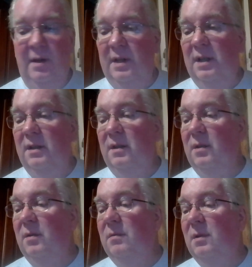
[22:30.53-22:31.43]

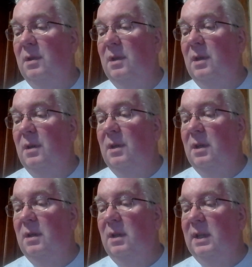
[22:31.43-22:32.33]
The
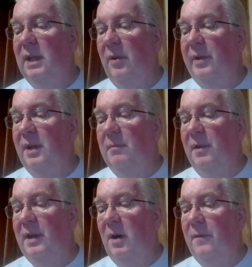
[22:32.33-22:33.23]
gelding
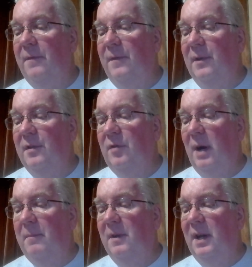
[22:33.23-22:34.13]
himself is
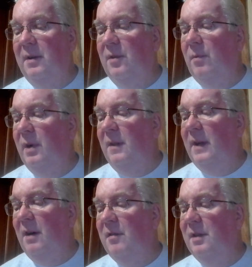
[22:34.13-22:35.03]
dropping down to
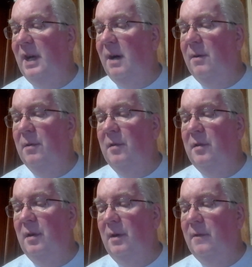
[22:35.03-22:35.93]

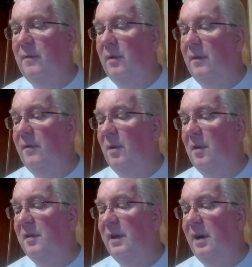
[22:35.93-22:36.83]
$20,000 for the
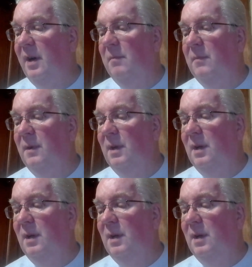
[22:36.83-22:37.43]
first time.